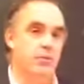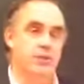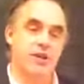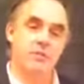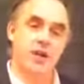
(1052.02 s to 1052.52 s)

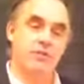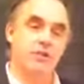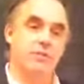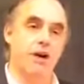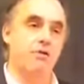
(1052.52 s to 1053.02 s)
But
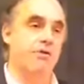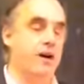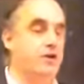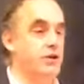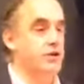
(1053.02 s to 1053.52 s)
sometimes it
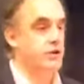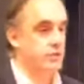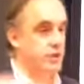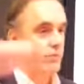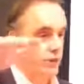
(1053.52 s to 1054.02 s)
malfunctions. So,
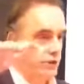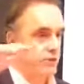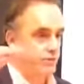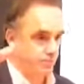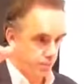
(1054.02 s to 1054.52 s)
someone
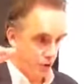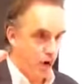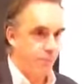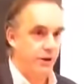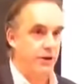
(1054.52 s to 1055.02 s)
who's
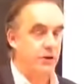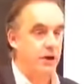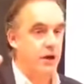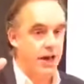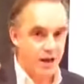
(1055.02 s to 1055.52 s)
competent
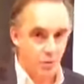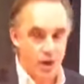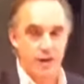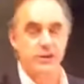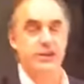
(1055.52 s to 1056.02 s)
and
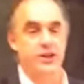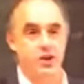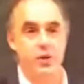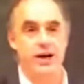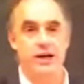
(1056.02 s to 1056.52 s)
well
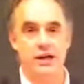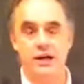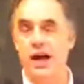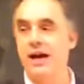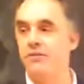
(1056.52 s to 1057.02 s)
situated in
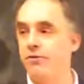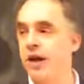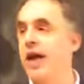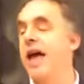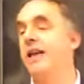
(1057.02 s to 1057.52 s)
life
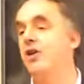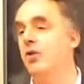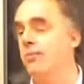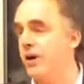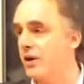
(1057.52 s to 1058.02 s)
and
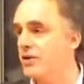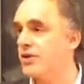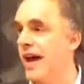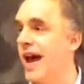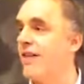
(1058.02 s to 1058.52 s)
who appears
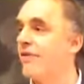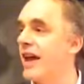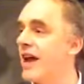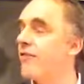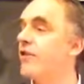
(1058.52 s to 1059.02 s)
to have
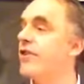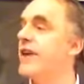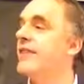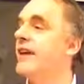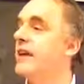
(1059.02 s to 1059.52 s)

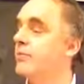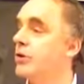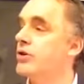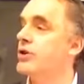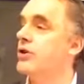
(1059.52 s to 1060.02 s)
everything that a
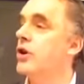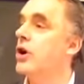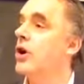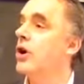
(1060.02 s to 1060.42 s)
person